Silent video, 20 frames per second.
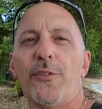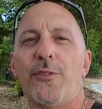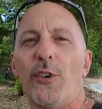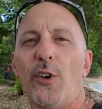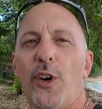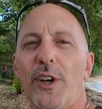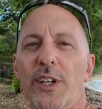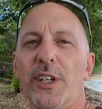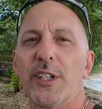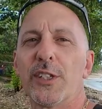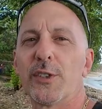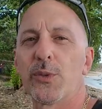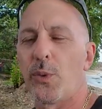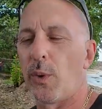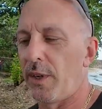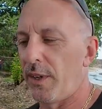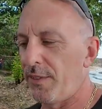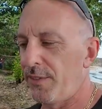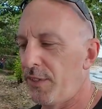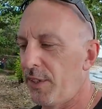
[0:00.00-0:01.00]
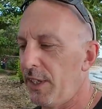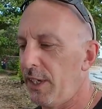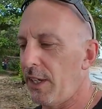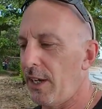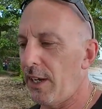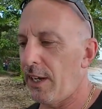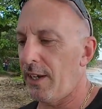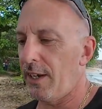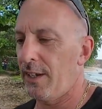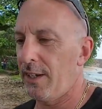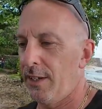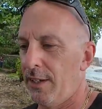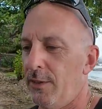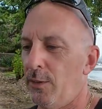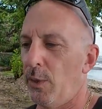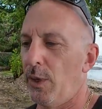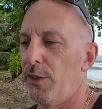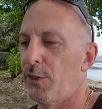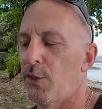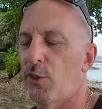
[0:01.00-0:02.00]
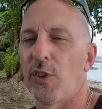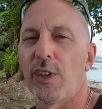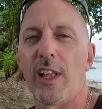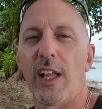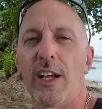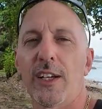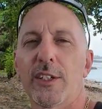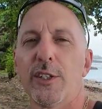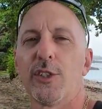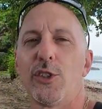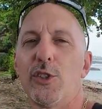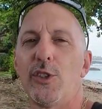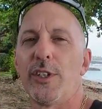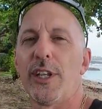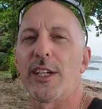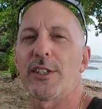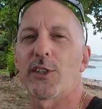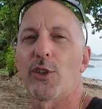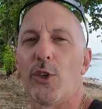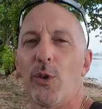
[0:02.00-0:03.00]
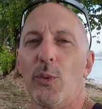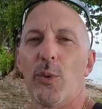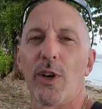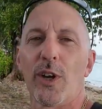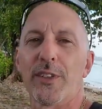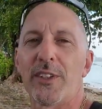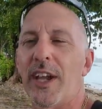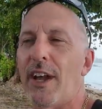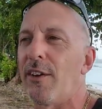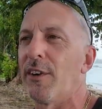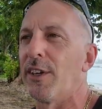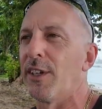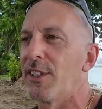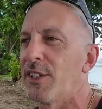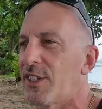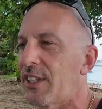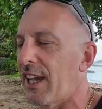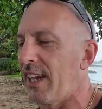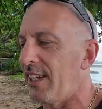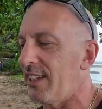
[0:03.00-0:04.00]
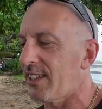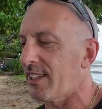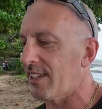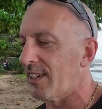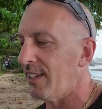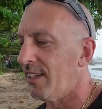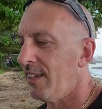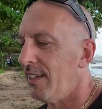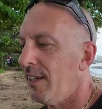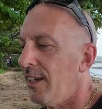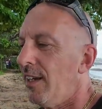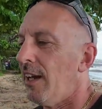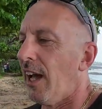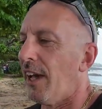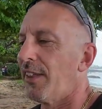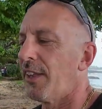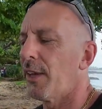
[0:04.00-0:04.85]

Fort is one of Sri Lanka's UNESCO World Heritage Sites. I